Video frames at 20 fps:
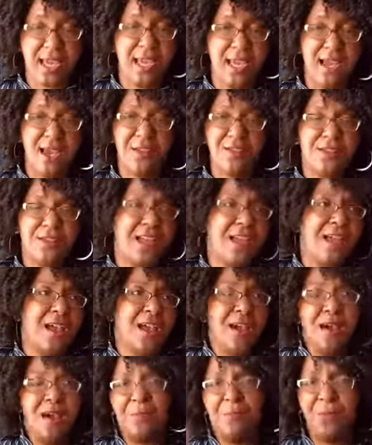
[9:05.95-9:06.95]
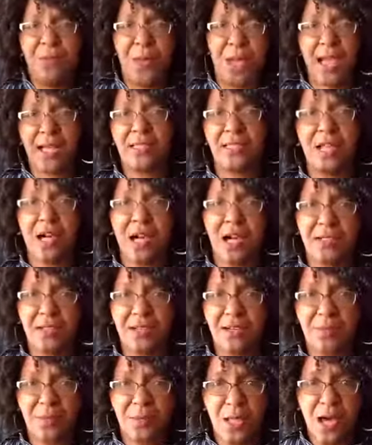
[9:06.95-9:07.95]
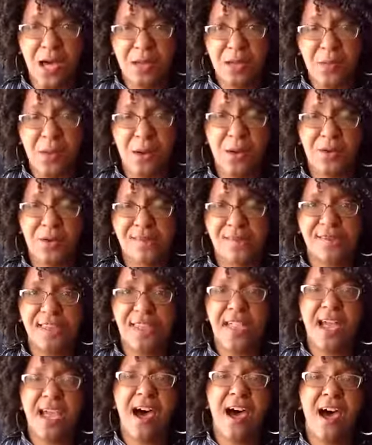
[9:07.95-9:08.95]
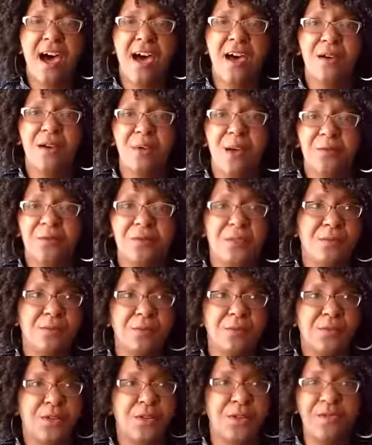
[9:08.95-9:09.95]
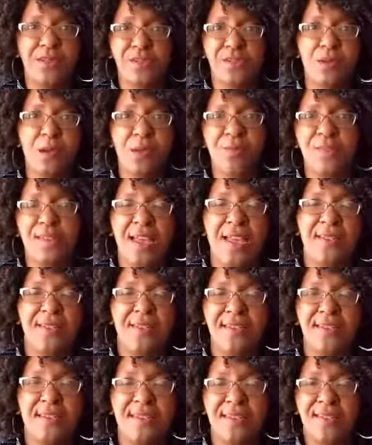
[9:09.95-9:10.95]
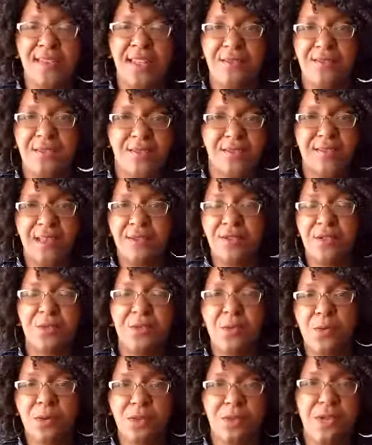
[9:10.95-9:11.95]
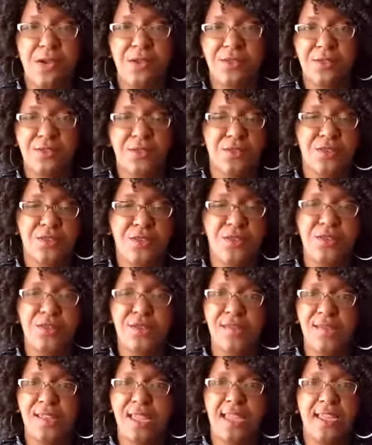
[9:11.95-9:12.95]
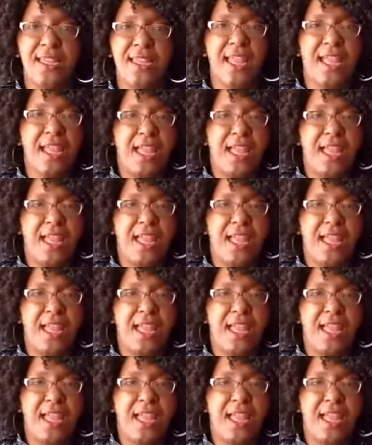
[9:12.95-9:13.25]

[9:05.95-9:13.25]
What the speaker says: I have a backlog of blog posts from previous websites and things that I've just never imported over to the new site.